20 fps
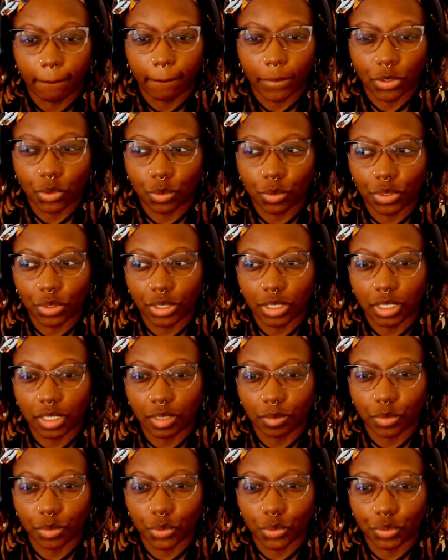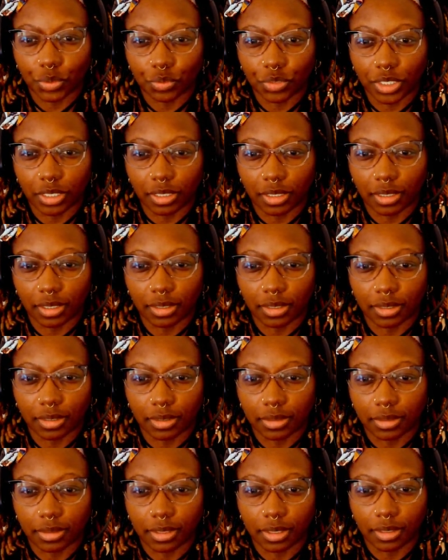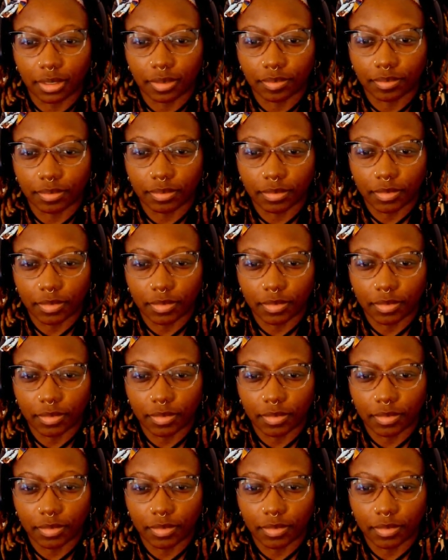You want to keep doing readings and